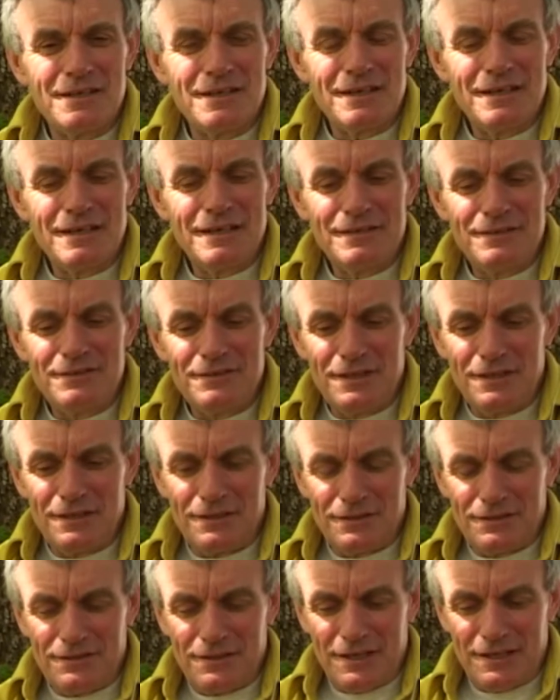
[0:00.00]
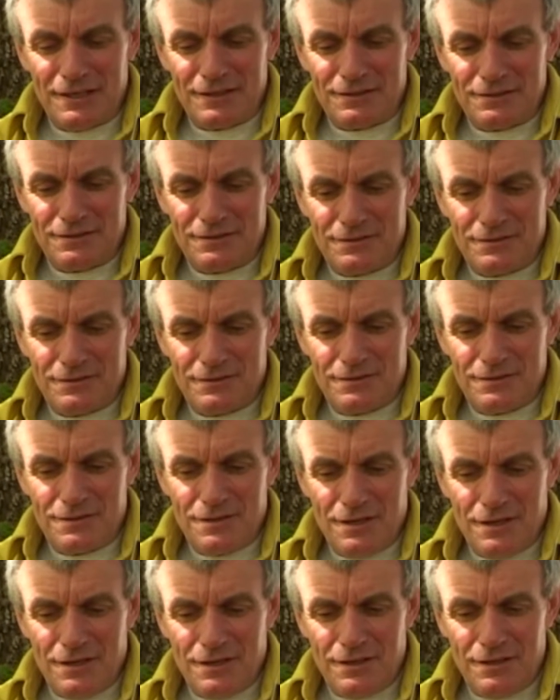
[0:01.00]
I think that
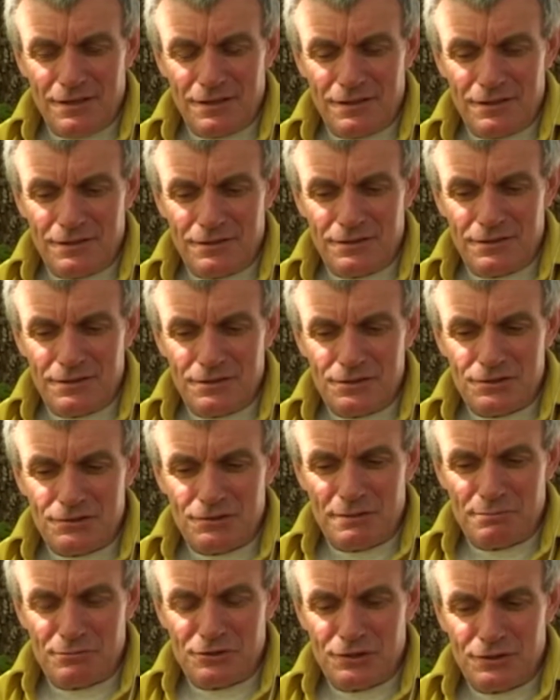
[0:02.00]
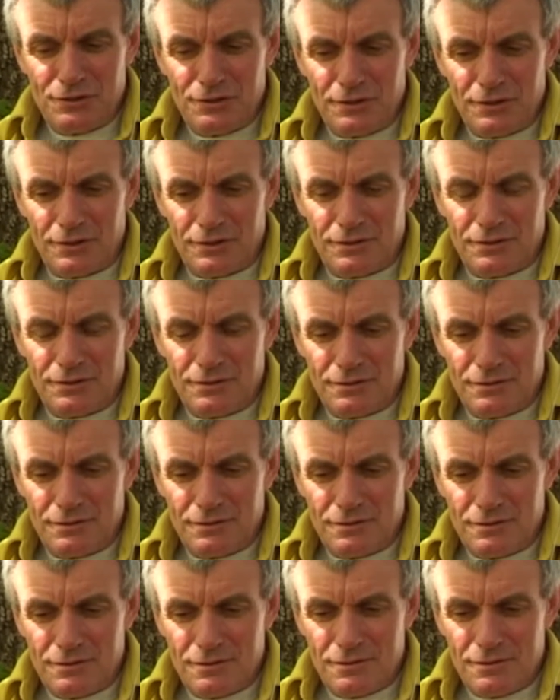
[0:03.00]
the description that
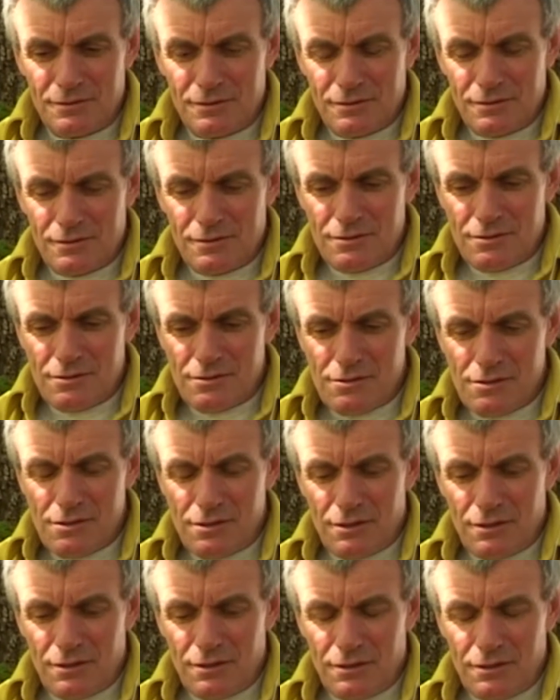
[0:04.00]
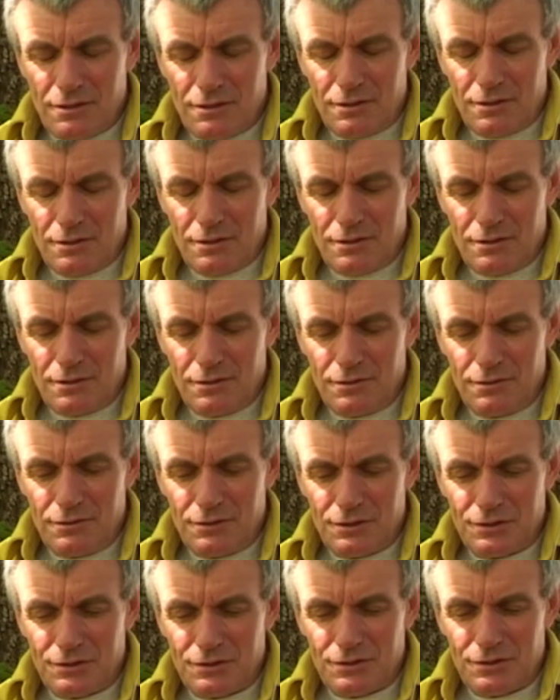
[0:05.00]
you
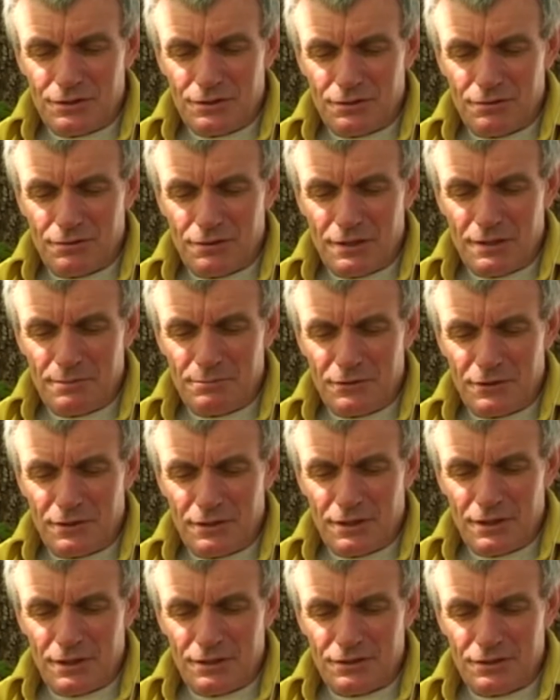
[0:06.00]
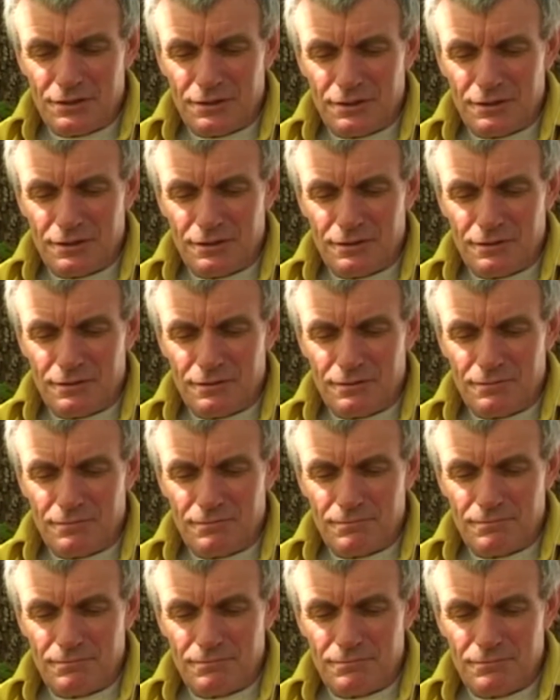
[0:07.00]
just described it as
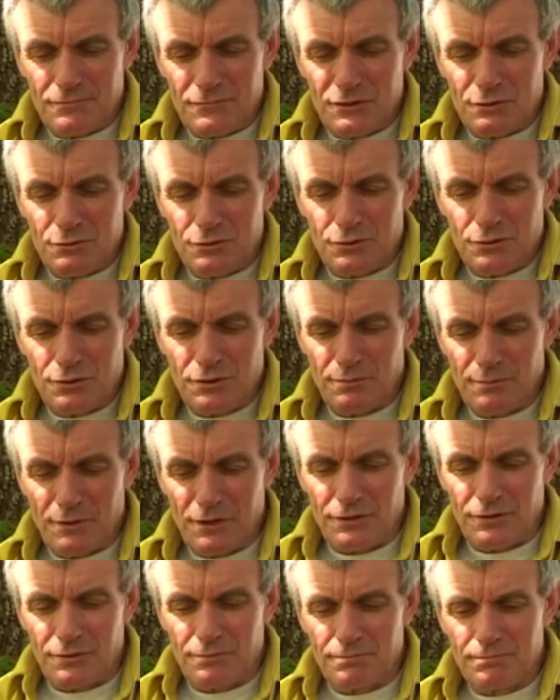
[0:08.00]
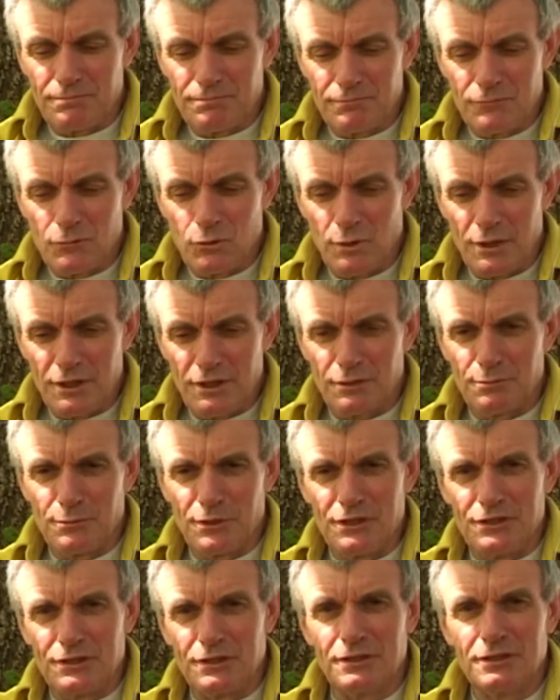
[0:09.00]
she was talking about the Quaker
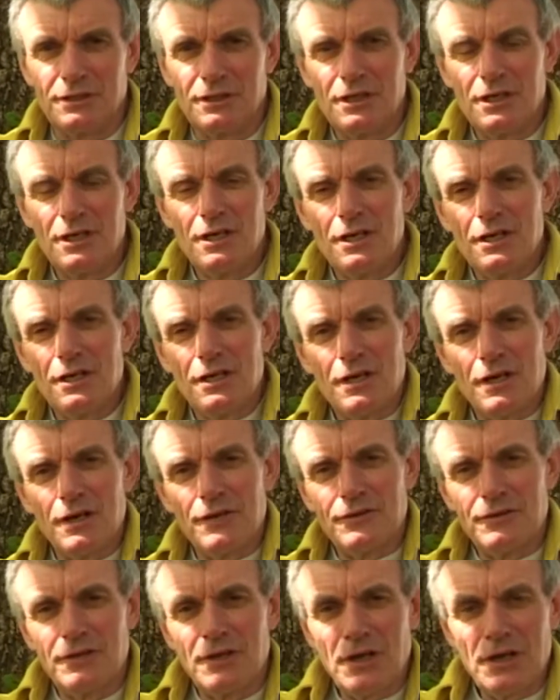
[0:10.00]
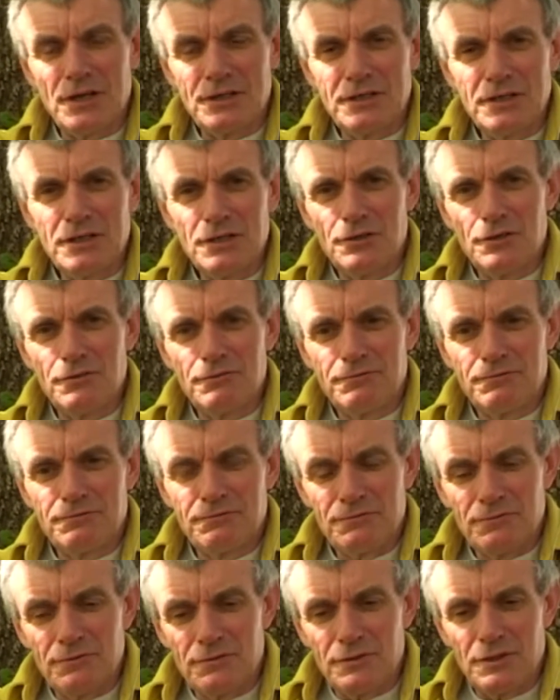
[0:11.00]
meeting, but the idea of
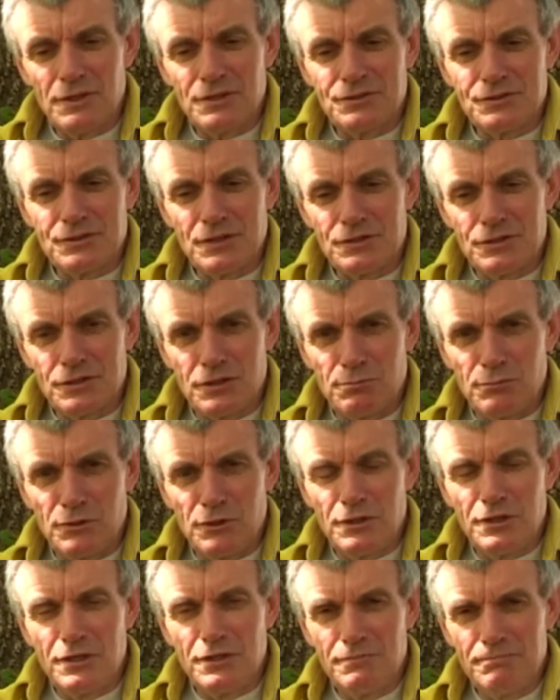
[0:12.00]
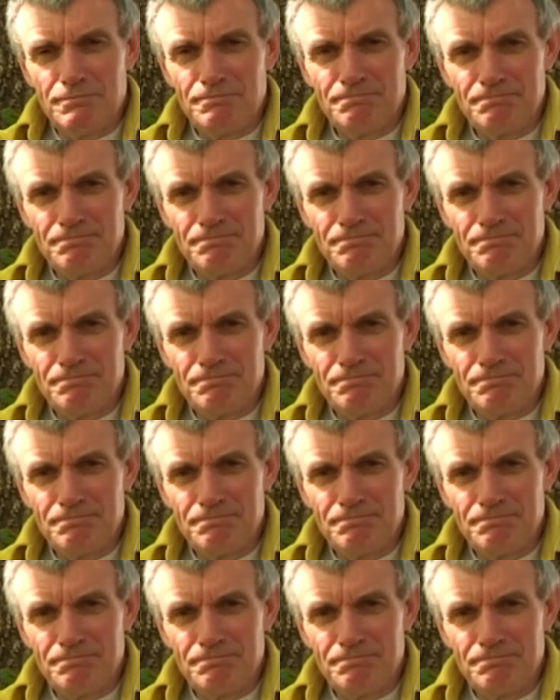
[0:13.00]
it's communion.